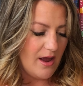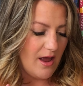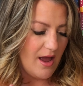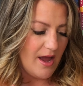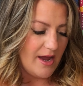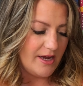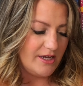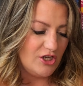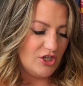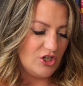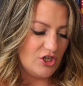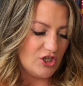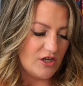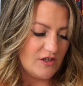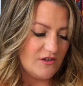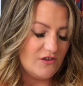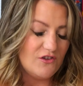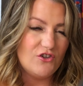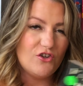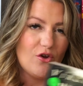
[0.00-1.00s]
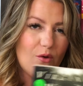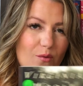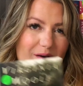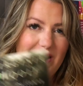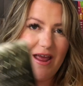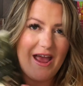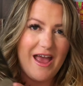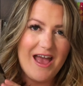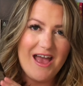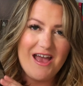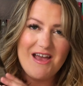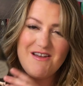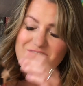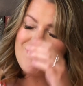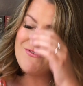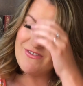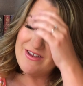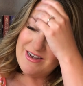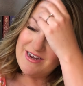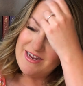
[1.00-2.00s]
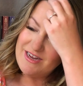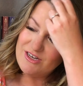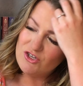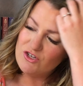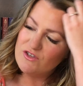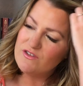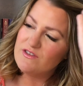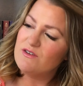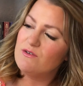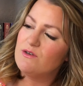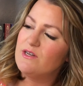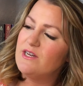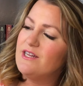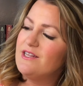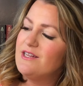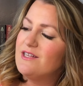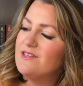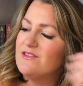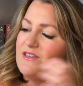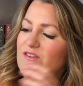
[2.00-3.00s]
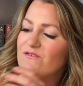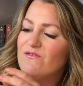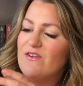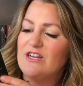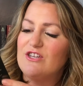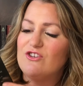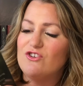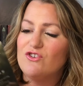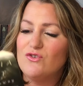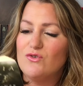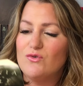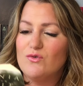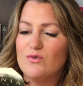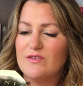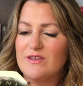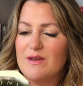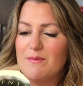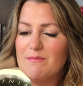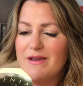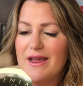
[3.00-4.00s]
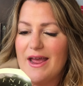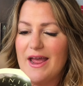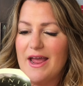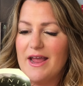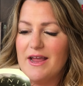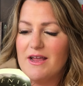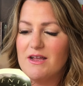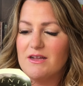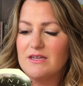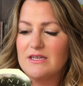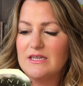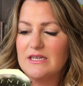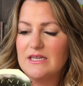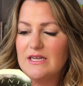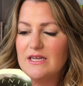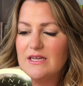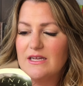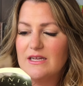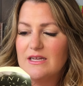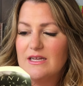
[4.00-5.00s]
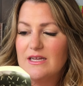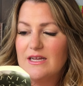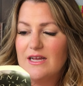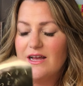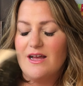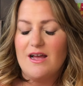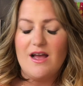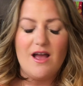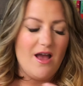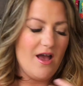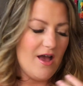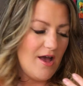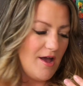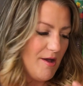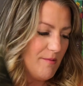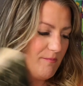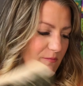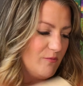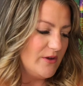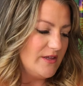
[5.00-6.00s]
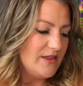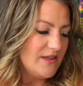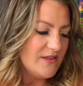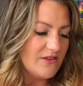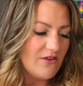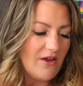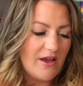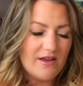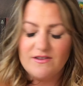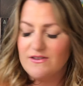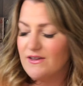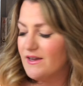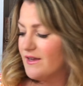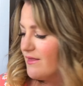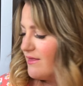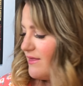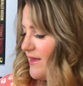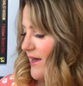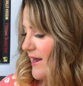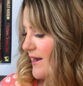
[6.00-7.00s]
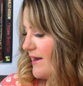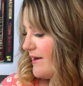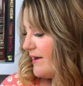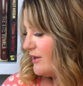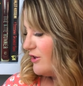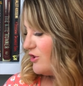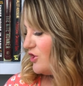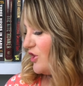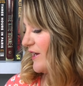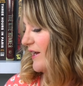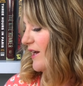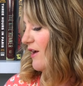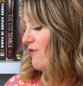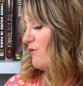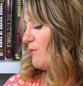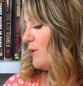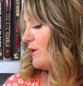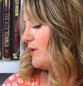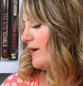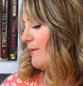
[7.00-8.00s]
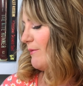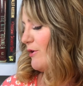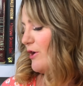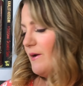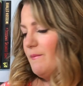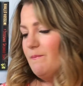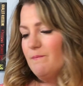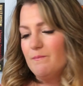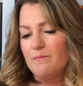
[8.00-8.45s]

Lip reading: I just don't have any interest in reading this, and if I do someday read this classic, then I'll check it out from the library.